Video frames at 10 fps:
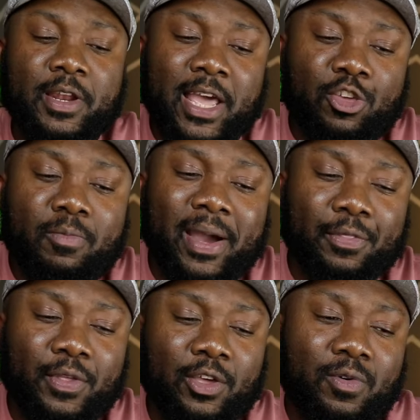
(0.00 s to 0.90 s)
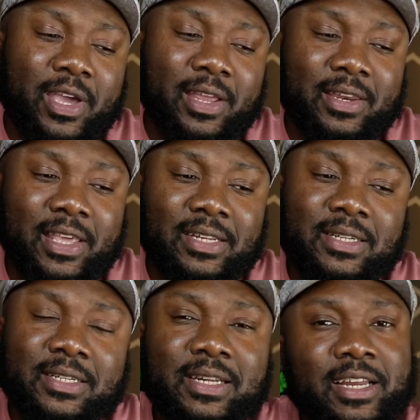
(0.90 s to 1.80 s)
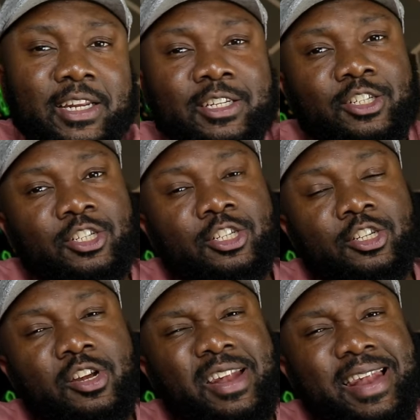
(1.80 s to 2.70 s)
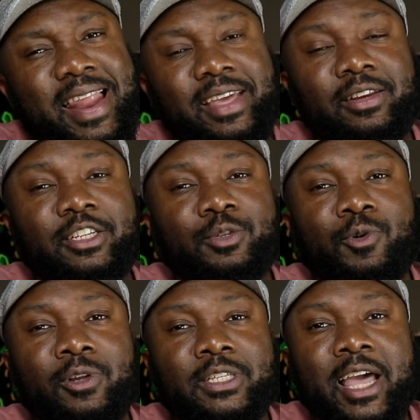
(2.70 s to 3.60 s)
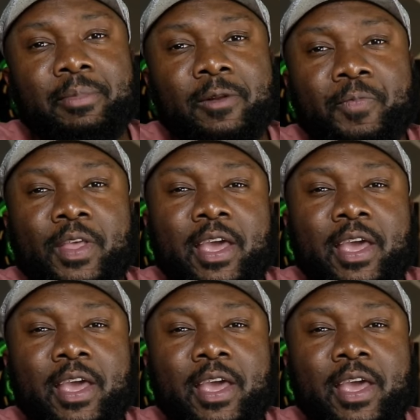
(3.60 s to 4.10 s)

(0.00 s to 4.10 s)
Now you might think, okay, the S6 Lite is a slightly smaller tablet